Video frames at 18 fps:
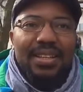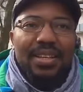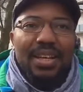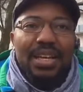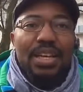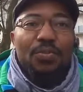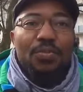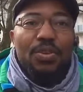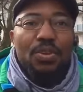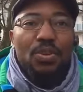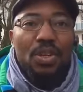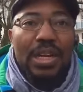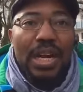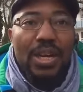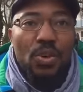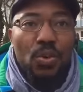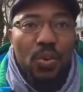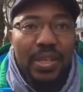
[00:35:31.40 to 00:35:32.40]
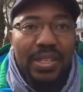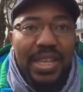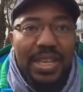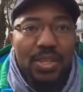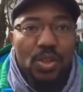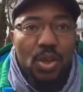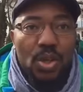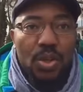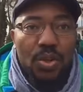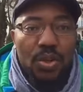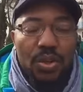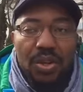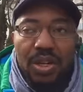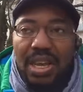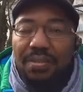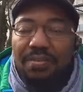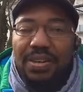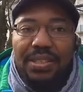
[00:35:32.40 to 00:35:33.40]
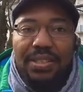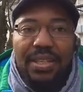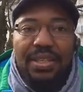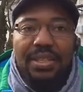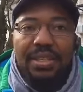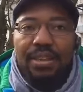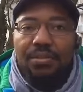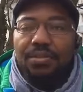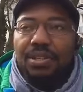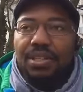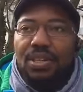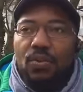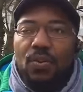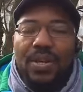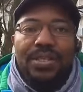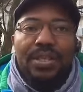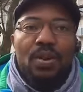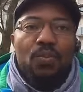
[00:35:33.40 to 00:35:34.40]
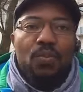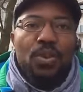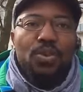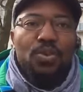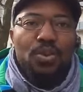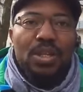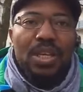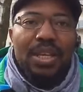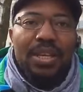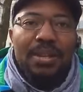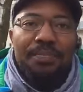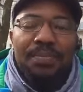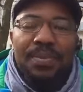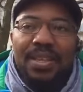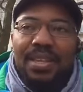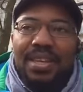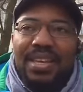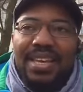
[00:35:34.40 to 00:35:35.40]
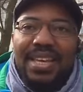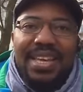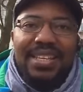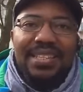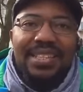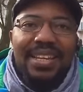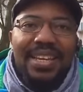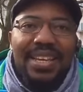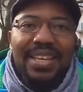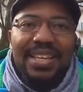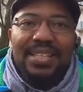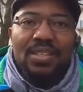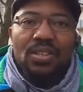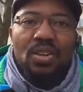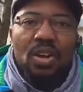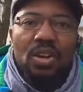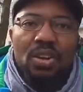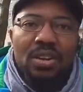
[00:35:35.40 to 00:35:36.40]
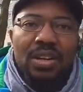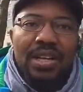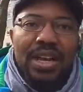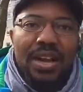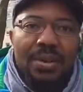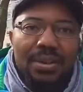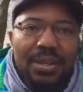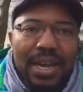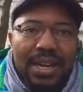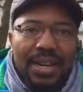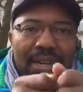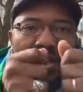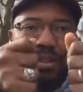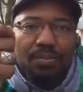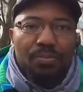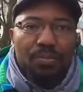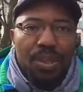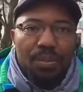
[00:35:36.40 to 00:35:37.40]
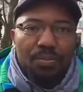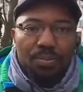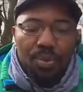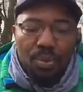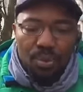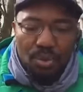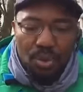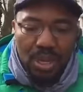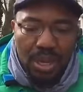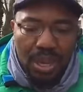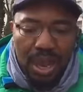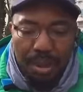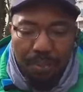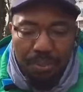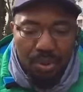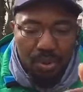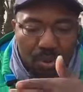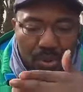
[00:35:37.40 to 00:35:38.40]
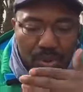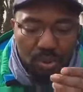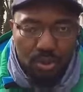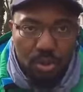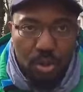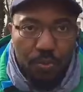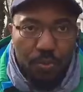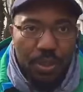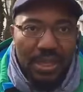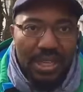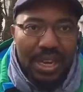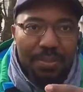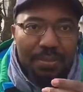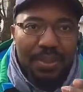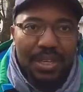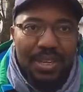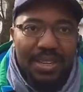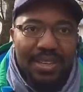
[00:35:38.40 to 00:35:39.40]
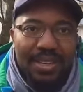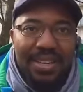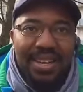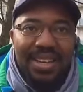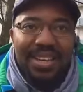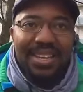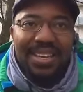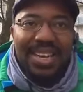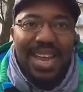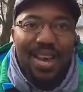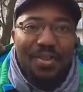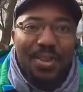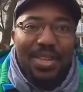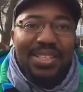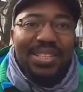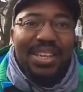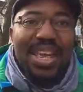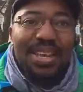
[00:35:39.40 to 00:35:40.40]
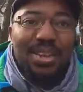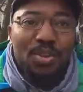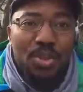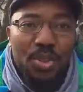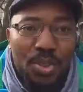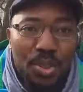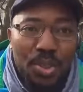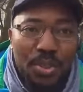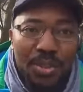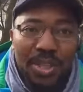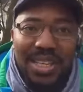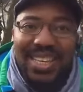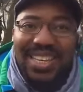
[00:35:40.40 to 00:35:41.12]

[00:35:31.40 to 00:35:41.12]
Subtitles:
Even you can do it as audio. Everything, even the Western world today, history is no longer carrying big book and be shuffling and be reading. Now it's like audio.